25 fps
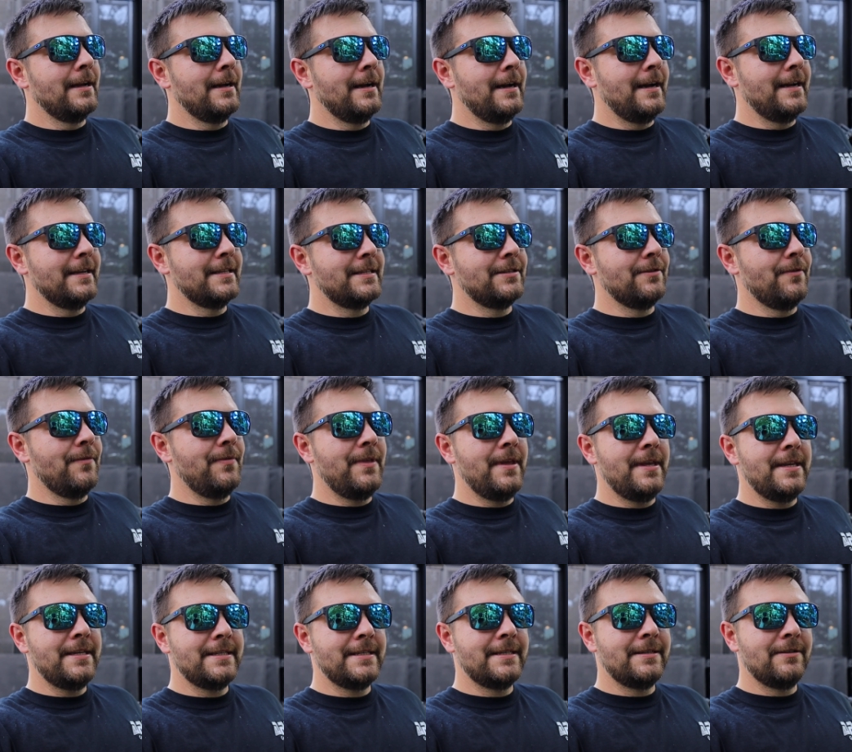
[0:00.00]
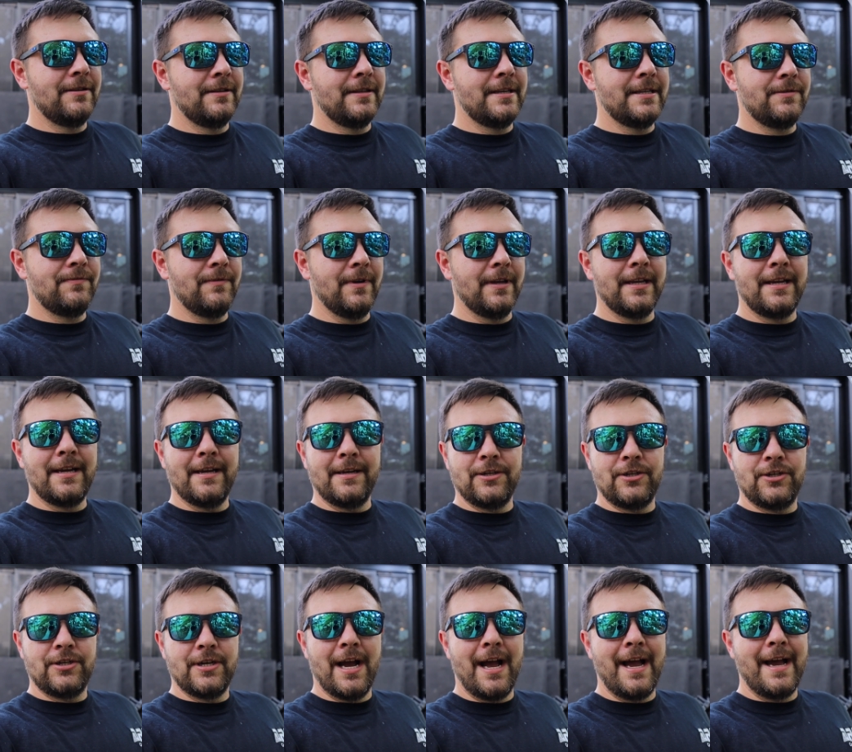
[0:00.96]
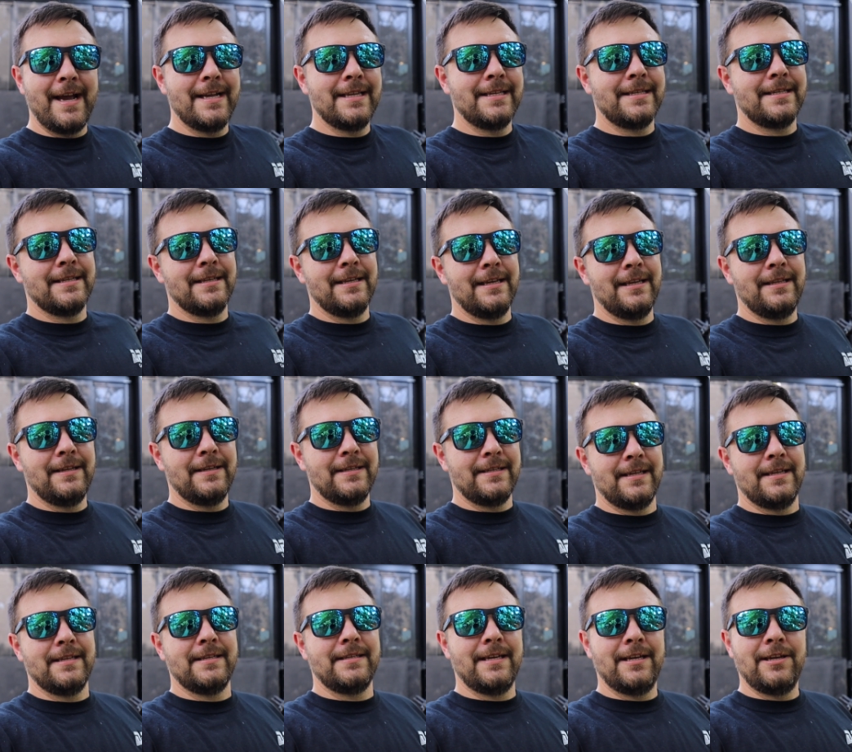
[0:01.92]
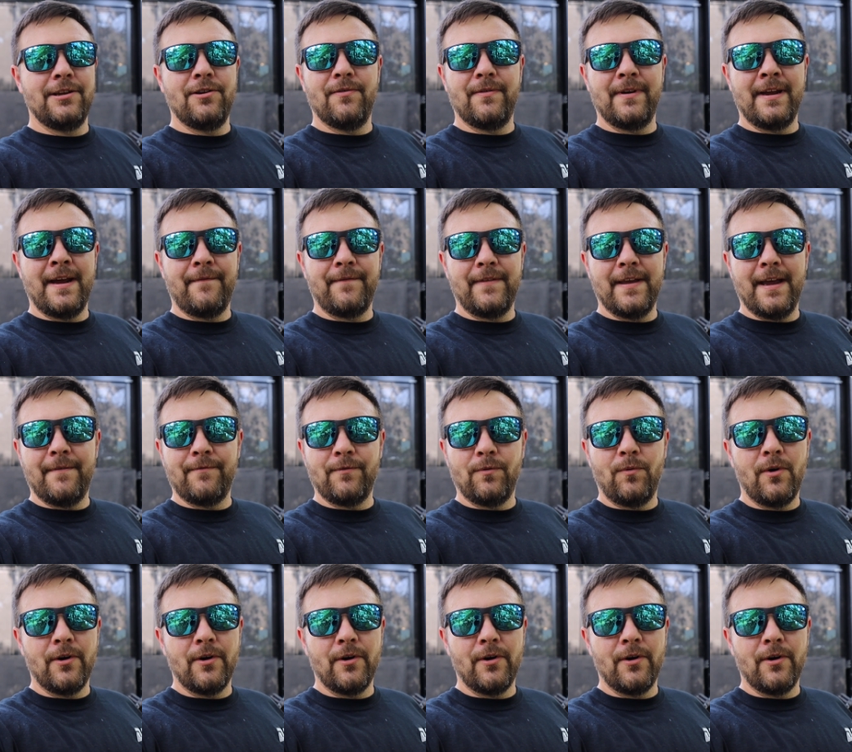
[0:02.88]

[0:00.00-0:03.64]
Uh, so this, this really kind of shines in the sense that you don't have to have the